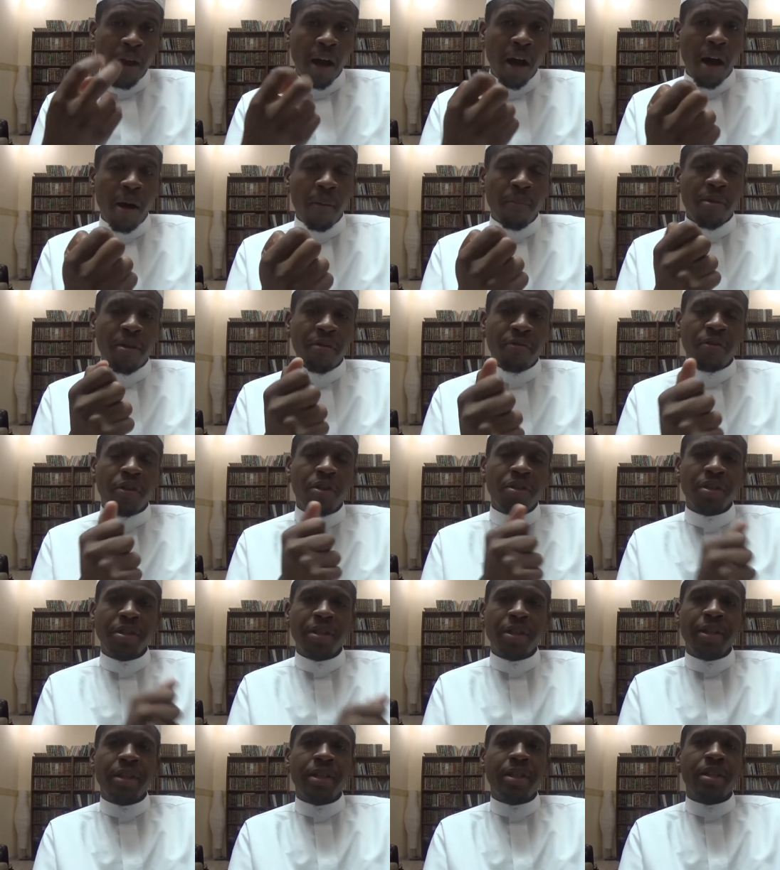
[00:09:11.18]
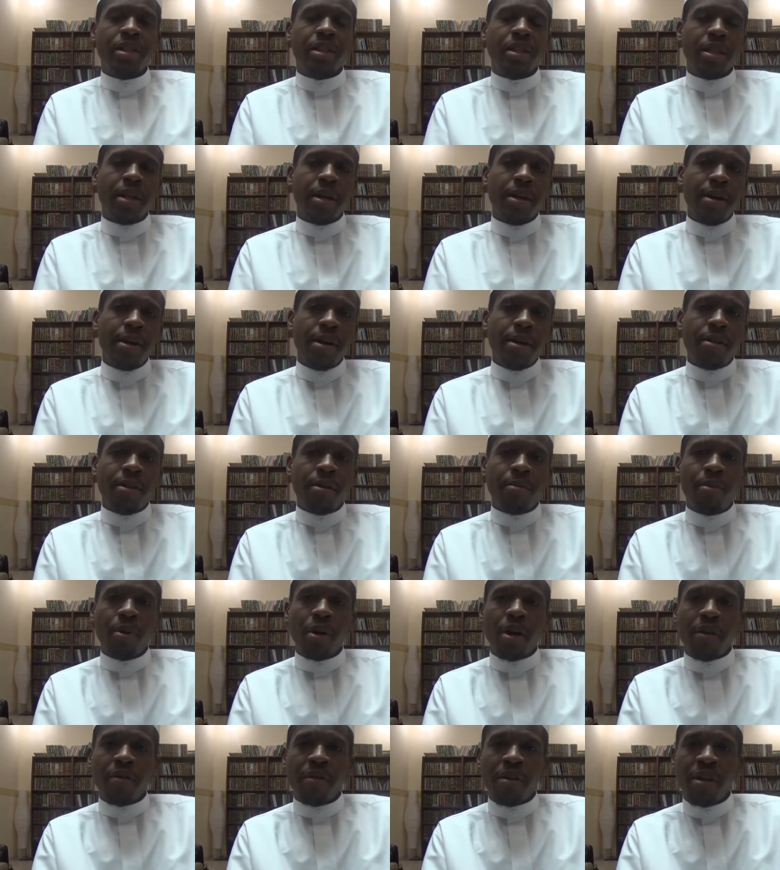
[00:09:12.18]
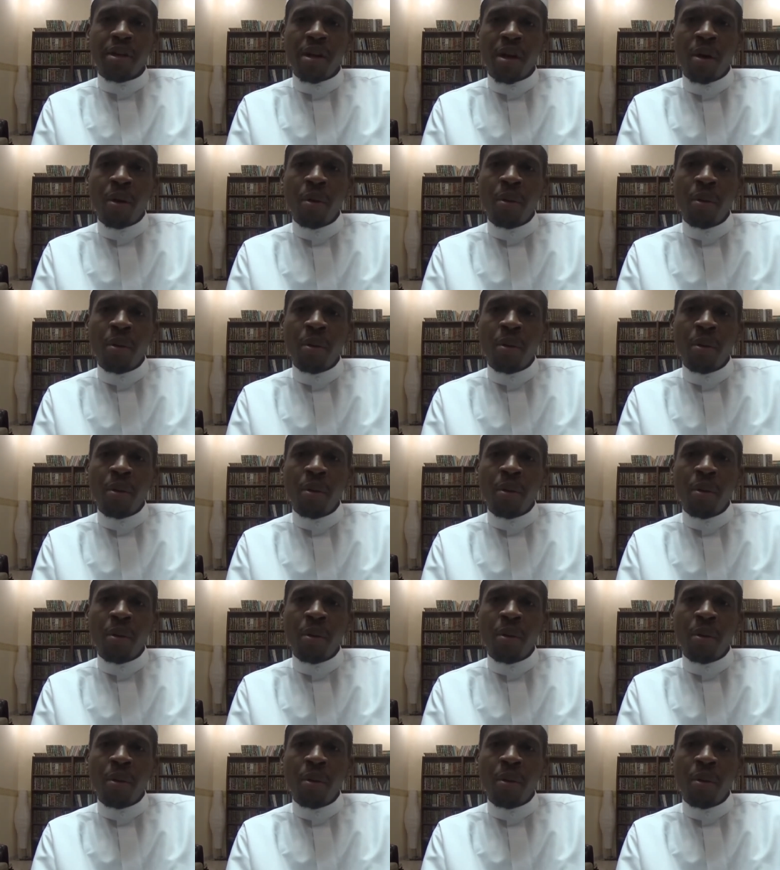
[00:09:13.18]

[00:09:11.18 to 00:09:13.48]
Um, the first is the book of an